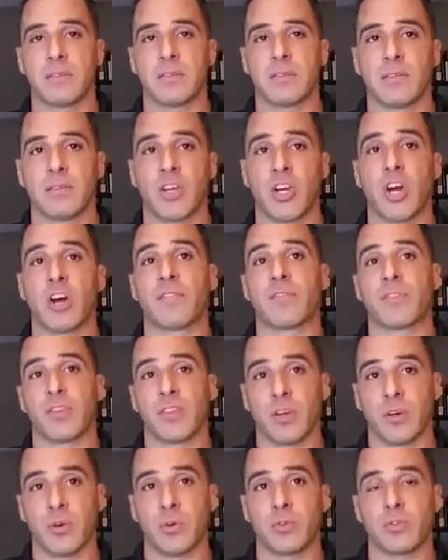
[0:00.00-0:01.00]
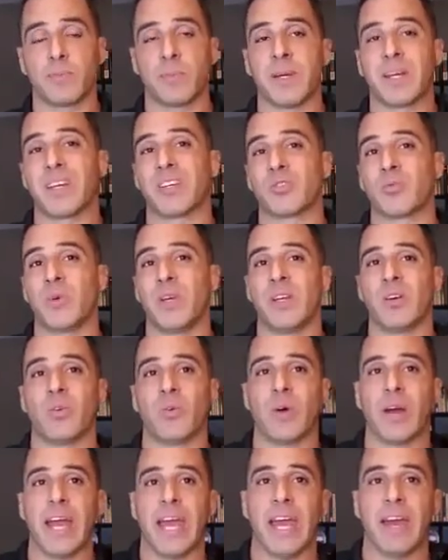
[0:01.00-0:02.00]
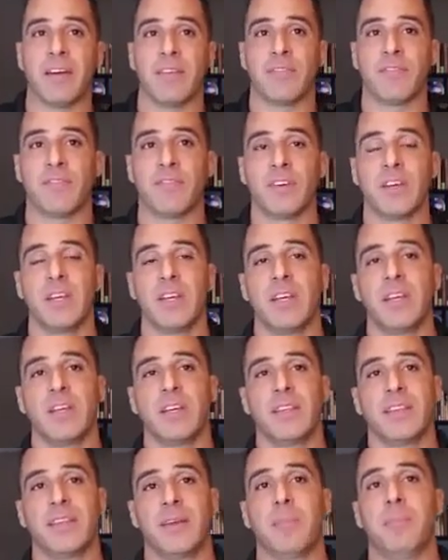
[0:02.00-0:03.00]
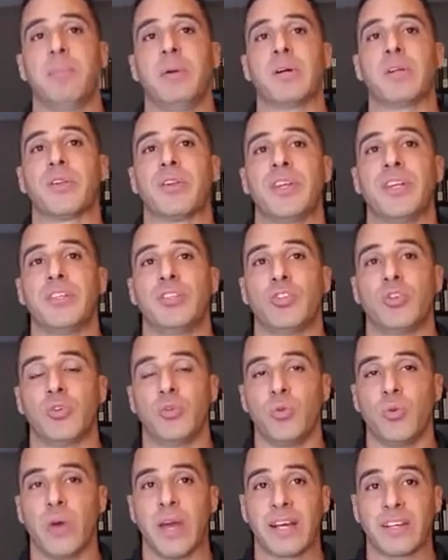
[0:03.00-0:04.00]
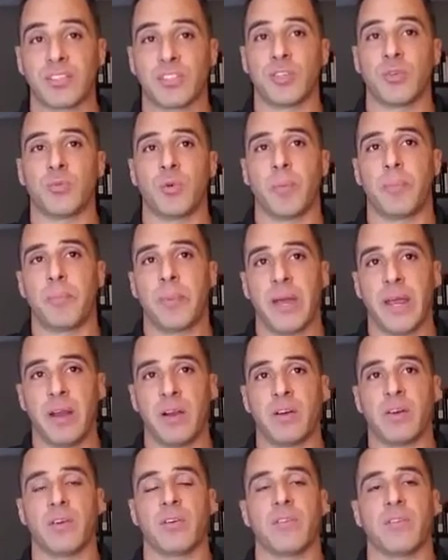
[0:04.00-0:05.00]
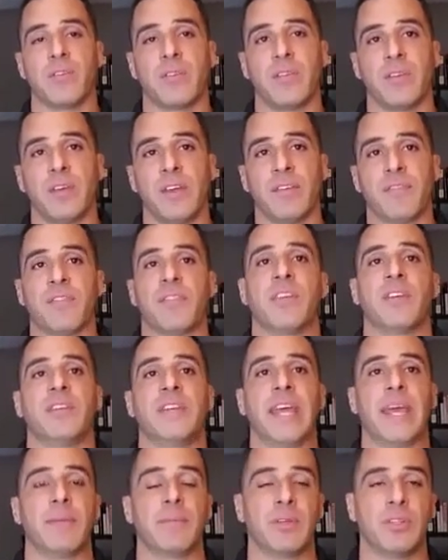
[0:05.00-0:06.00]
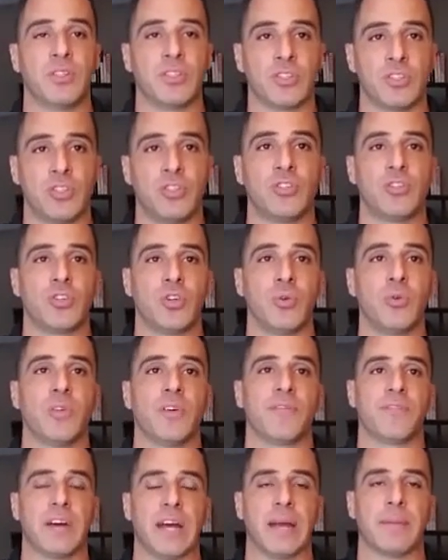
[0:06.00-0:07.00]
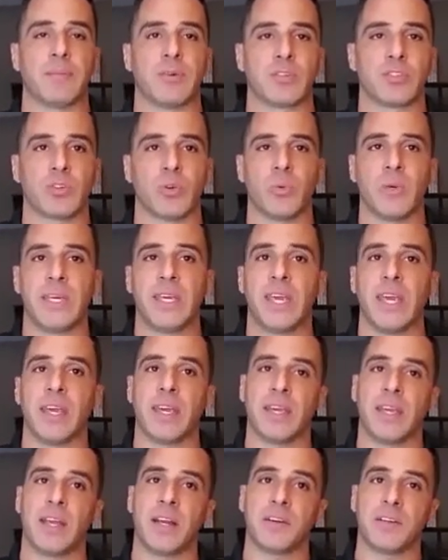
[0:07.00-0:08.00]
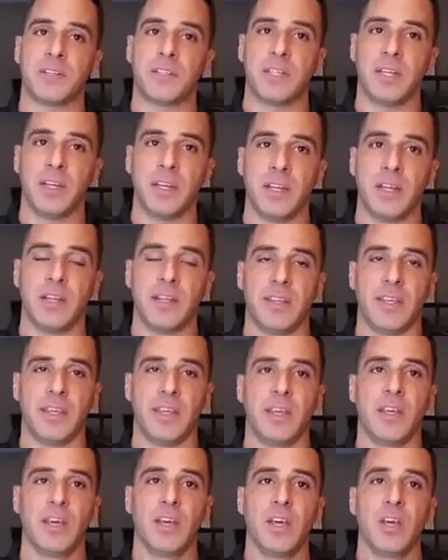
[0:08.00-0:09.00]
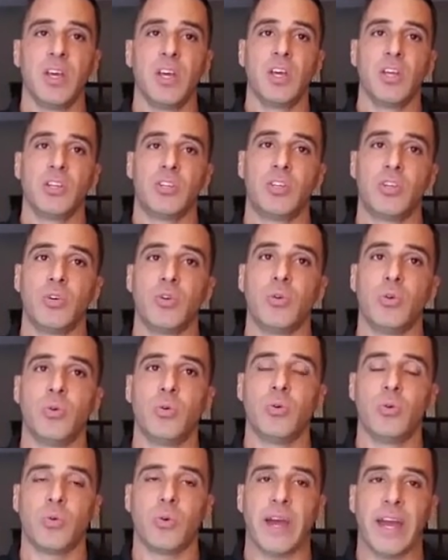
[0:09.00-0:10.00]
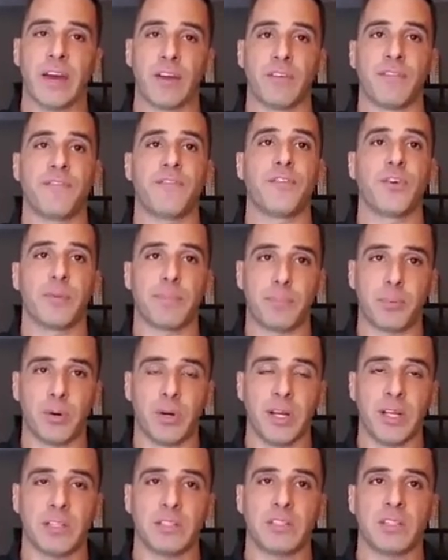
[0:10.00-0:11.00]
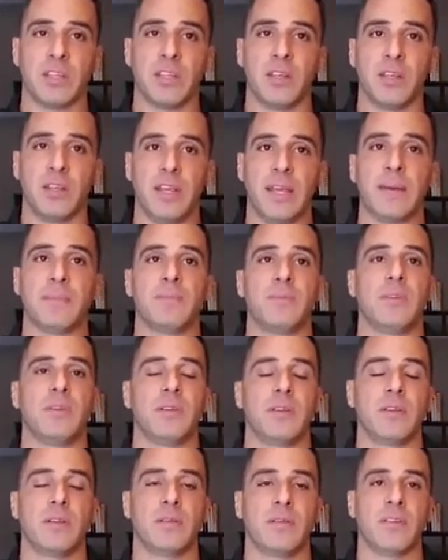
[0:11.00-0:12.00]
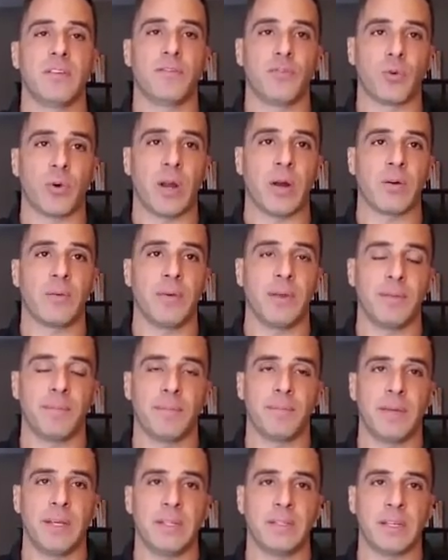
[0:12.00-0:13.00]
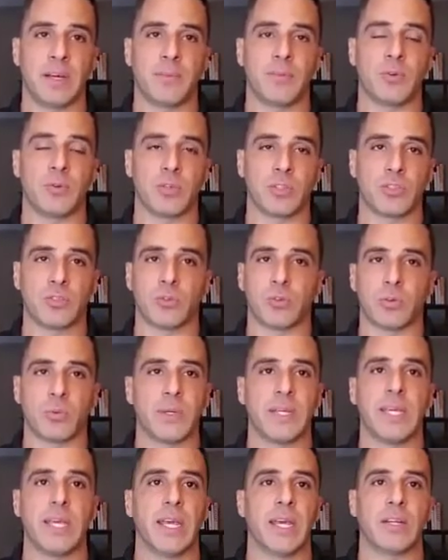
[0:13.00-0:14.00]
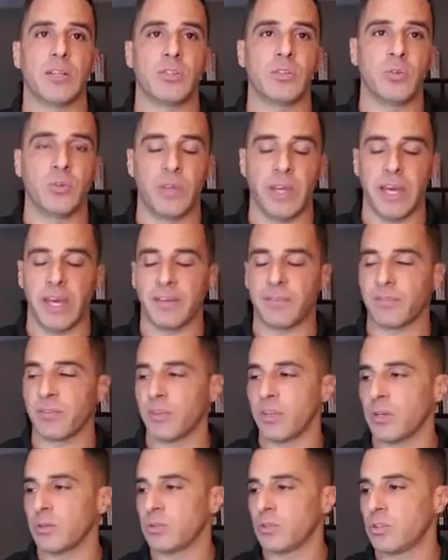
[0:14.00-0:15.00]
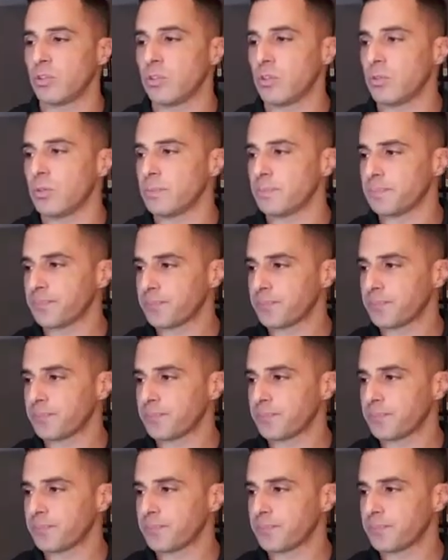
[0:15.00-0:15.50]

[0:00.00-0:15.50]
cover those because we don't have the ability to actually repair if the damage is to the fiber. So we can't guarantee the 2 out of footprints, the 4-hour mean time to restore. We can't do that for those 2.